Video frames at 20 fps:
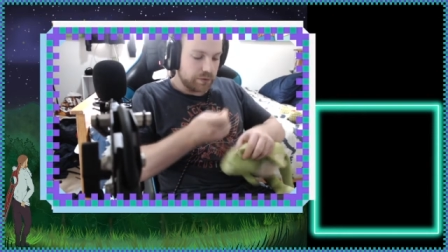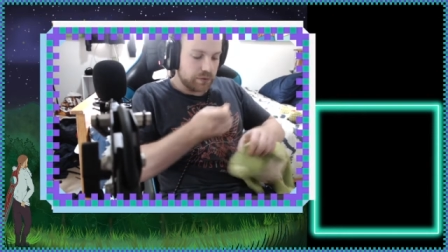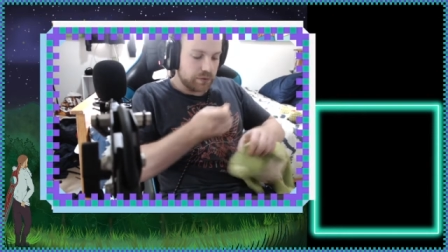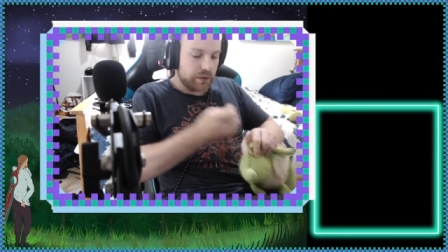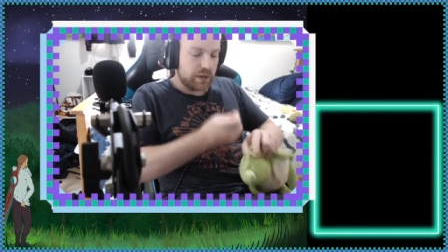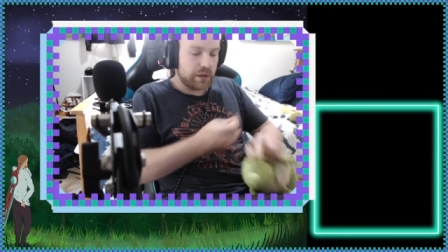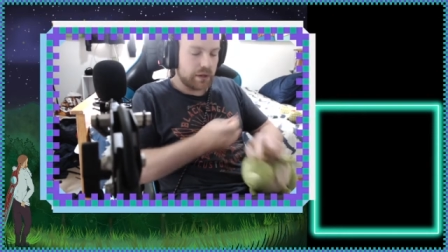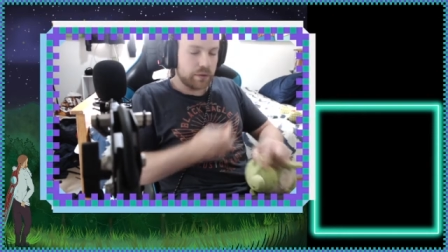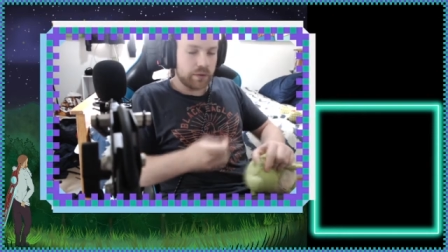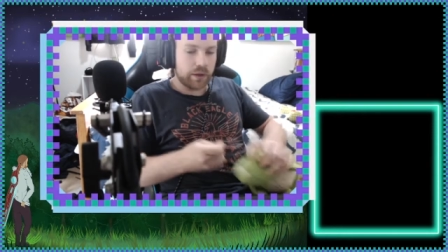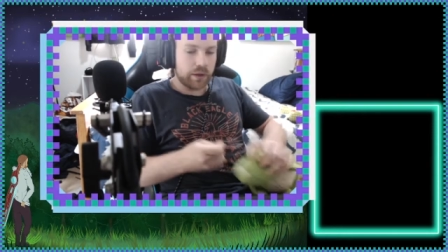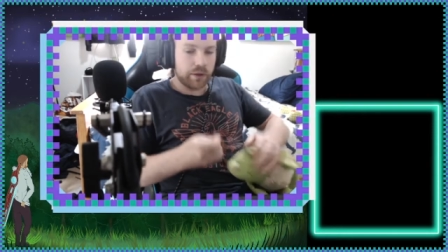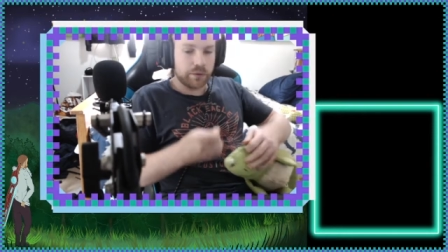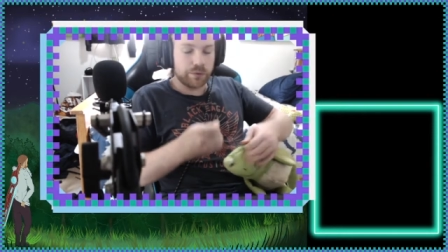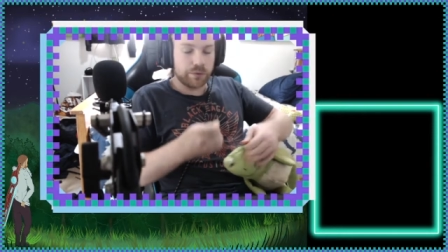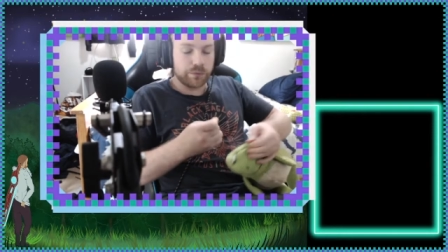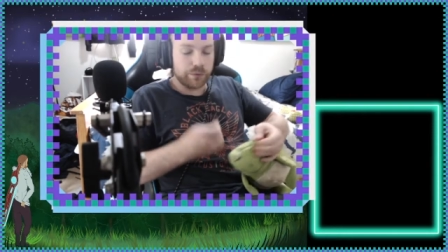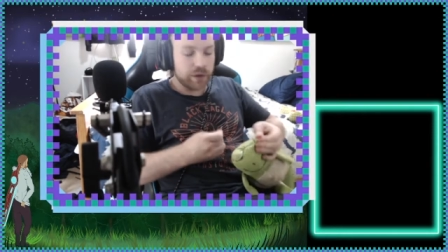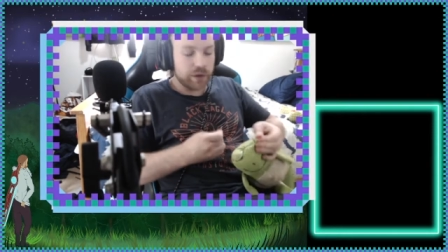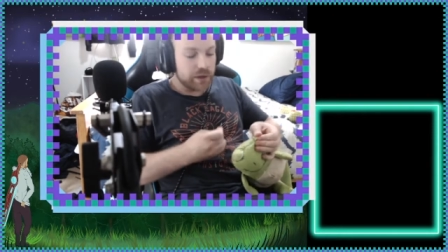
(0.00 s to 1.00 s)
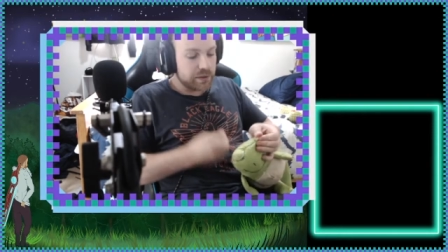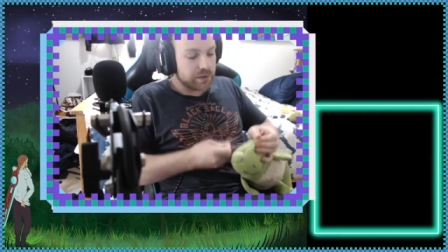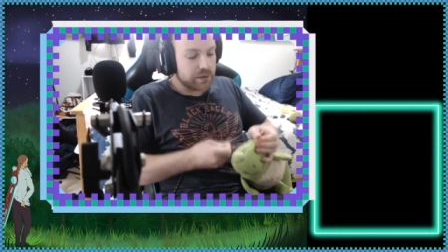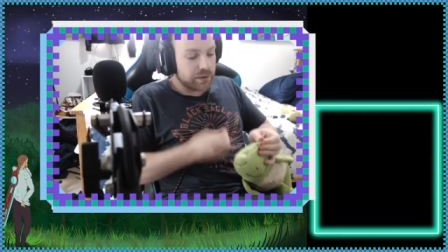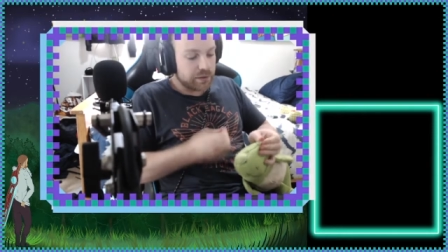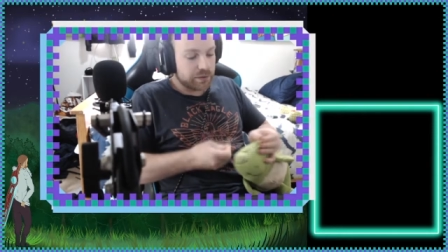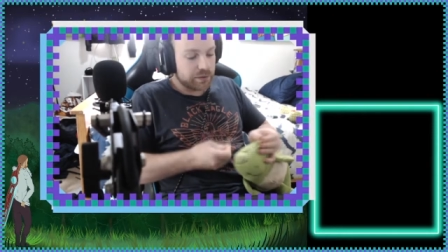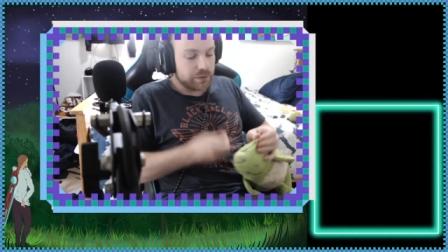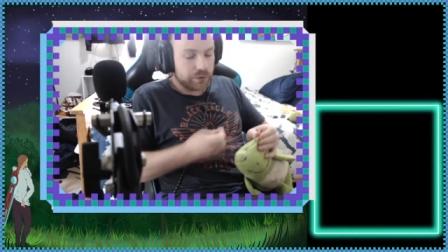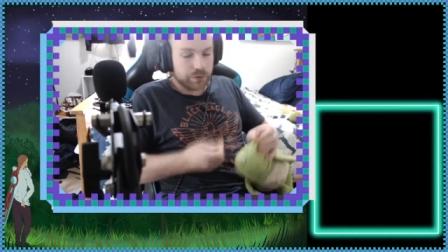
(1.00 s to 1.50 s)
So now our thread
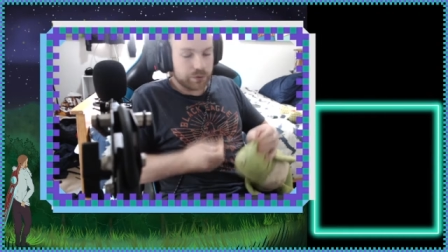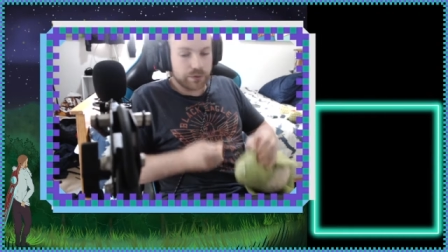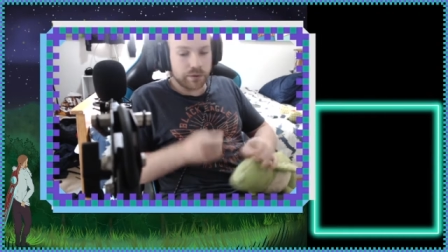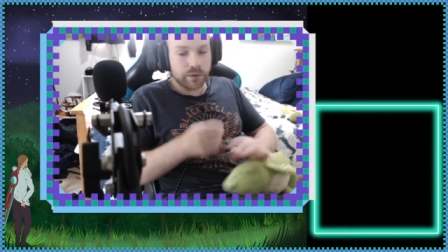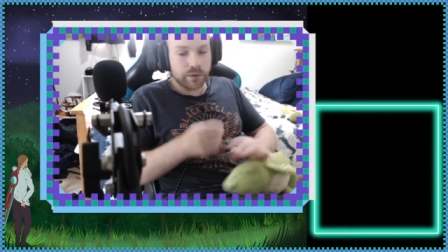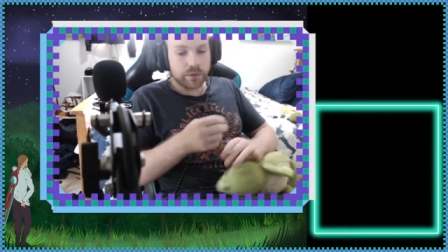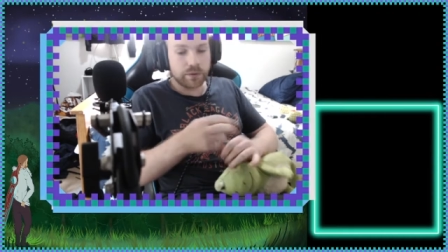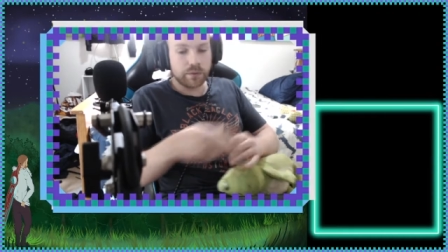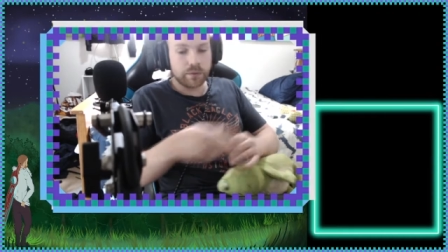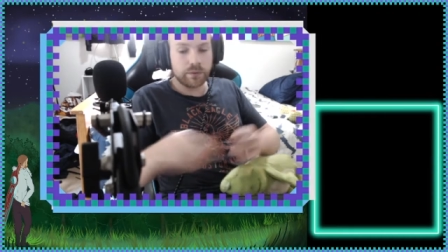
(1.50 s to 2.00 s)
is knotted.